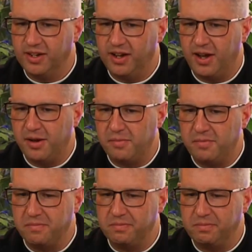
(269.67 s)
A
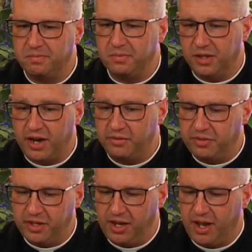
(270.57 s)
lot of
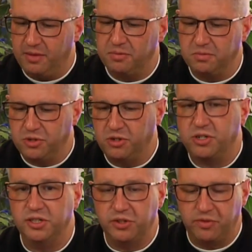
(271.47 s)
the
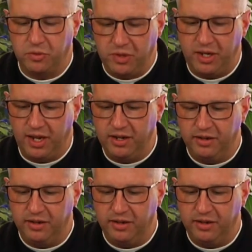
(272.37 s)
churches over the weekend,